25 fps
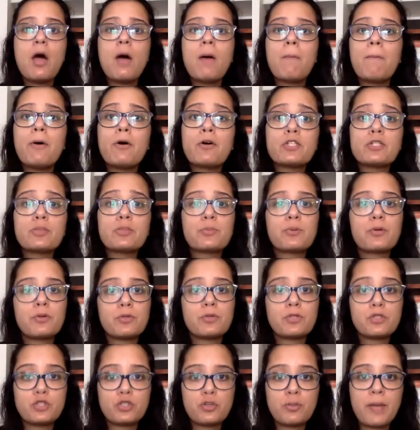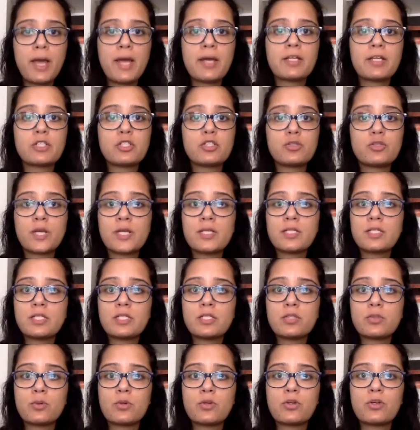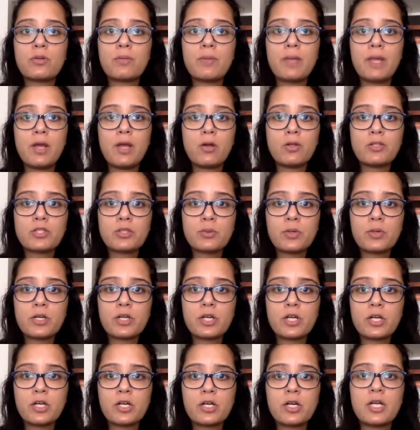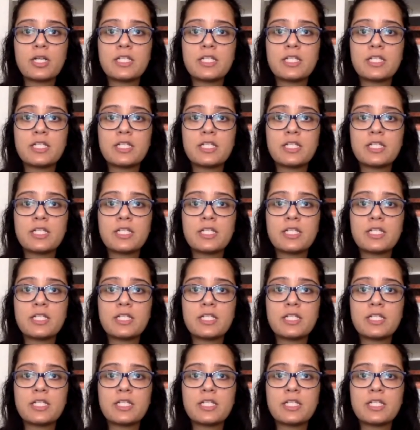Post-traumatic stress disorder may also occur,